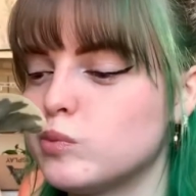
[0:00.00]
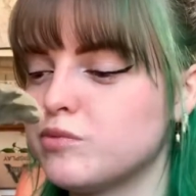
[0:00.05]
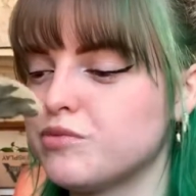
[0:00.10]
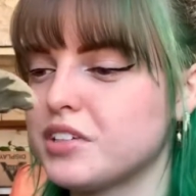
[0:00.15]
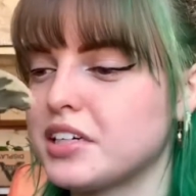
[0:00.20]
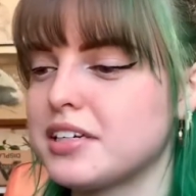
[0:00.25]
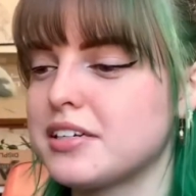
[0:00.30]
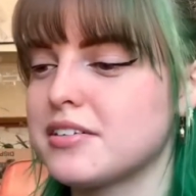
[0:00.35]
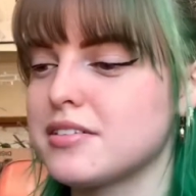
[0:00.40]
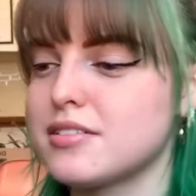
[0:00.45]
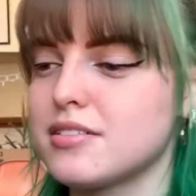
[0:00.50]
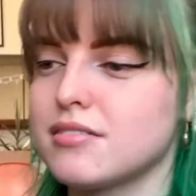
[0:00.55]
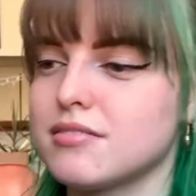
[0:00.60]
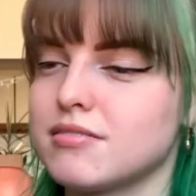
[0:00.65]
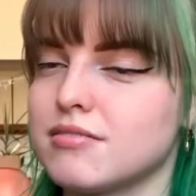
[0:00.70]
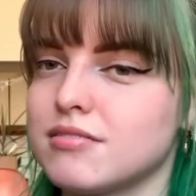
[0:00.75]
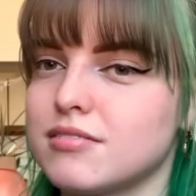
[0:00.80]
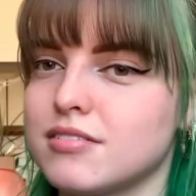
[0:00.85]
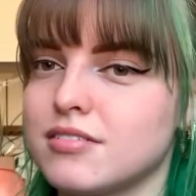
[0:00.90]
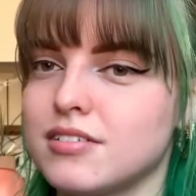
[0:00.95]
Ficus,
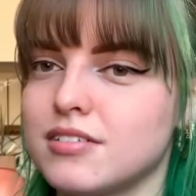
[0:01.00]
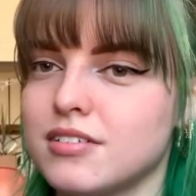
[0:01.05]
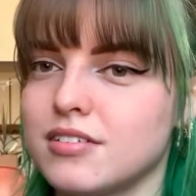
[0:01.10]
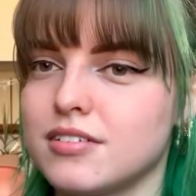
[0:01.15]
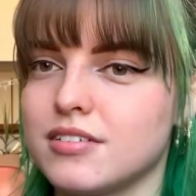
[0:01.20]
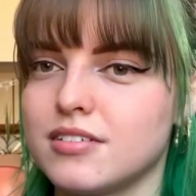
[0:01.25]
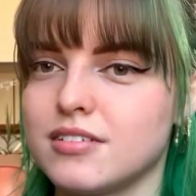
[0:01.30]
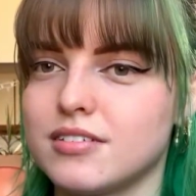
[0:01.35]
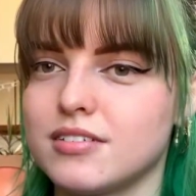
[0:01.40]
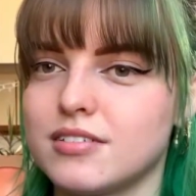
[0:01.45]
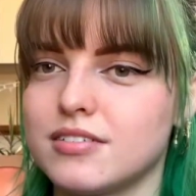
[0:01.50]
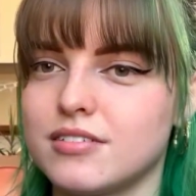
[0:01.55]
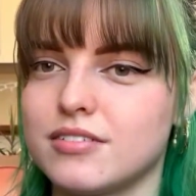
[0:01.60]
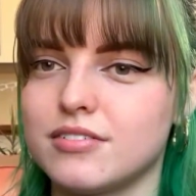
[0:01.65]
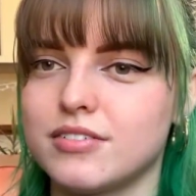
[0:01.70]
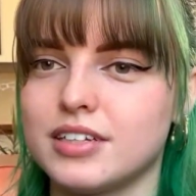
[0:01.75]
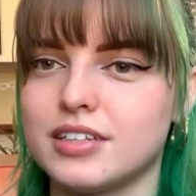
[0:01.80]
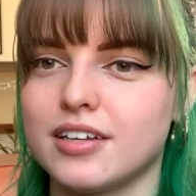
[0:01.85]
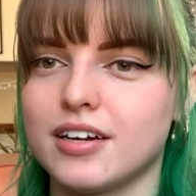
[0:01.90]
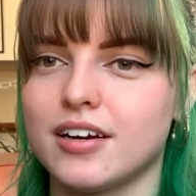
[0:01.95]

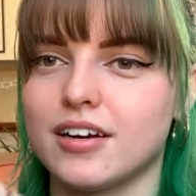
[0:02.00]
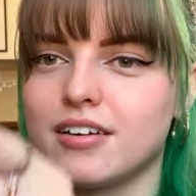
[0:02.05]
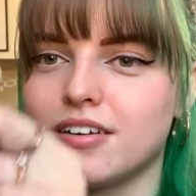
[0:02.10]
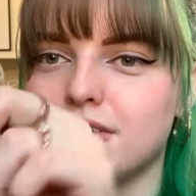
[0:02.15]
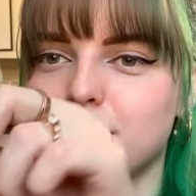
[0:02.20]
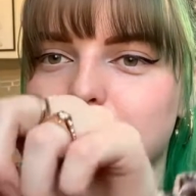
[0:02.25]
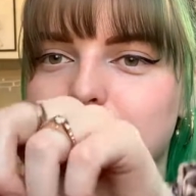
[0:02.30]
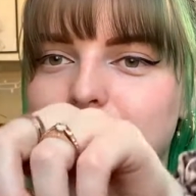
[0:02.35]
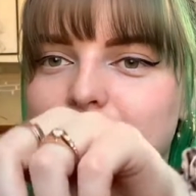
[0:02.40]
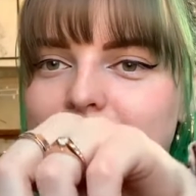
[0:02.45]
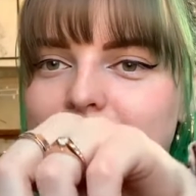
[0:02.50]
right there, whatever